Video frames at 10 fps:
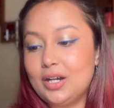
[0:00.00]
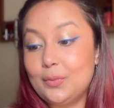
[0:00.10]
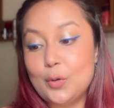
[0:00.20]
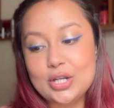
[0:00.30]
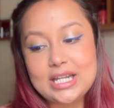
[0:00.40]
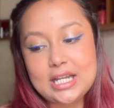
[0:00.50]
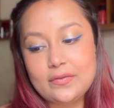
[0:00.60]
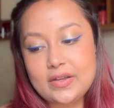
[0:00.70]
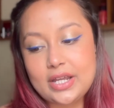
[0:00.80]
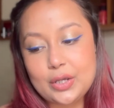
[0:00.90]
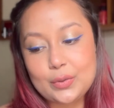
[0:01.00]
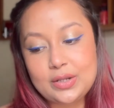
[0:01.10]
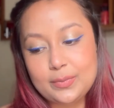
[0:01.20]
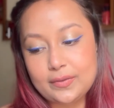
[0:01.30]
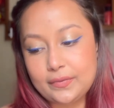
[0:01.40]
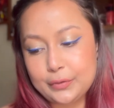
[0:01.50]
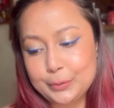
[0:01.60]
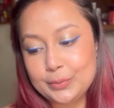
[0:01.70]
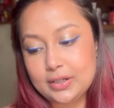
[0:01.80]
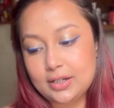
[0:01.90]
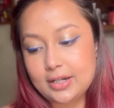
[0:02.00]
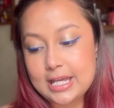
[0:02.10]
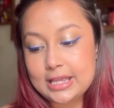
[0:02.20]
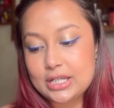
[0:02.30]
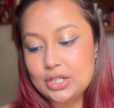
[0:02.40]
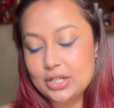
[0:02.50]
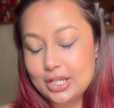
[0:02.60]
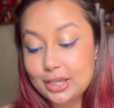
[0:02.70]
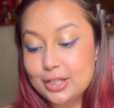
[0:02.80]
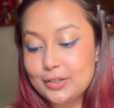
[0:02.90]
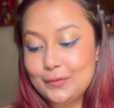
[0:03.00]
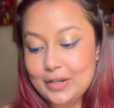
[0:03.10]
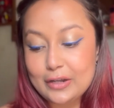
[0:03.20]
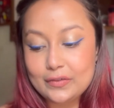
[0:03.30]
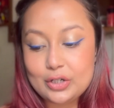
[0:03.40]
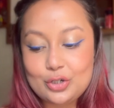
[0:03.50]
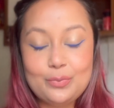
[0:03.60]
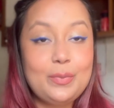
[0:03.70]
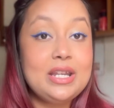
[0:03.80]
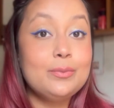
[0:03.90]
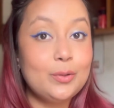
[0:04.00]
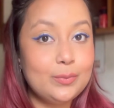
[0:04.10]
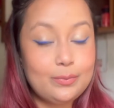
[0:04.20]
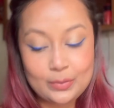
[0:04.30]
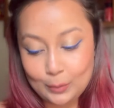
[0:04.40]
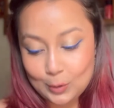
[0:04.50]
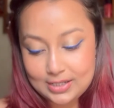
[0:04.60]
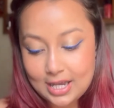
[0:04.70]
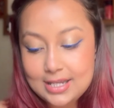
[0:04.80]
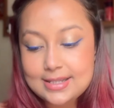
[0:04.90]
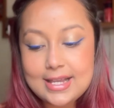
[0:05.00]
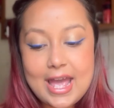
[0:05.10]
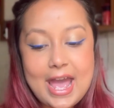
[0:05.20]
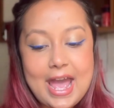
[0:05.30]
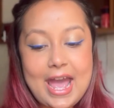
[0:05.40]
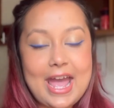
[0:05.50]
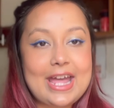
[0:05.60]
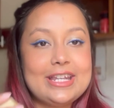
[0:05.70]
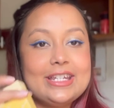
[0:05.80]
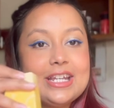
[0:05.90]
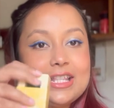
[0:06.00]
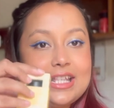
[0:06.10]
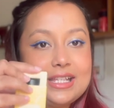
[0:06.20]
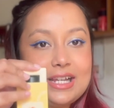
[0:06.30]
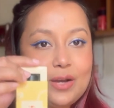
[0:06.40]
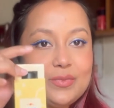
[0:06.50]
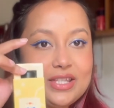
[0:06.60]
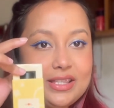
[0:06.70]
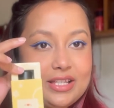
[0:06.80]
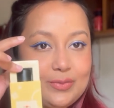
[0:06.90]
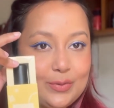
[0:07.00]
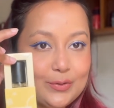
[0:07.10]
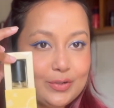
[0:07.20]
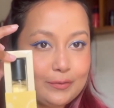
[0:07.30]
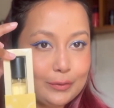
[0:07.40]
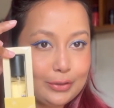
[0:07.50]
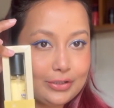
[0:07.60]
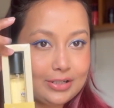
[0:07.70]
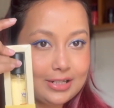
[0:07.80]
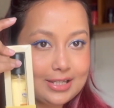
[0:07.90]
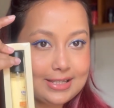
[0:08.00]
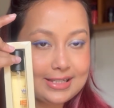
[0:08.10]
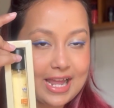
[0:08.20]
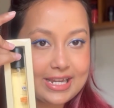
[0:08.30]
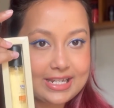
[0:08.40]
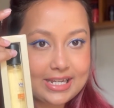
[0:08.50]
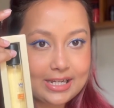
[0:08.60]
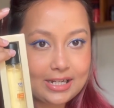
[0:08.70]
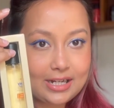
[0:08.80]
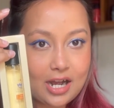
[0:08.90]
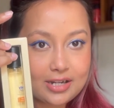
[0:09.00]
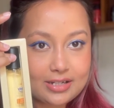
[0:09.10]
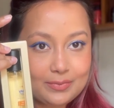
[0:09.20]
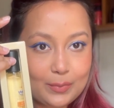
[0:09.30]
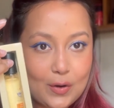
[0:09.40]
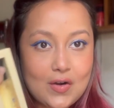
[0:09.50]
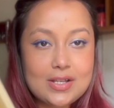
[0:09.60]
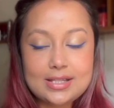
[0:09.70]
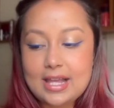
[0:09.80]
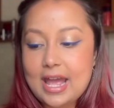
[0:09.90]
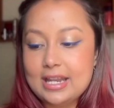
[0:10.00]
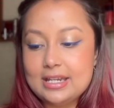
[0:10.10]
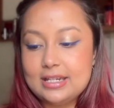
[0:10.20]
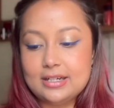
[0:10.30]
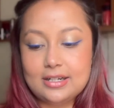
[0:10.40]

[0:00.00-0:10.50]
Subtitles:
Body Loving Nude Perfume in the flavor Trippin' Mimosas, and this comes in this beautiful sliding carton box, and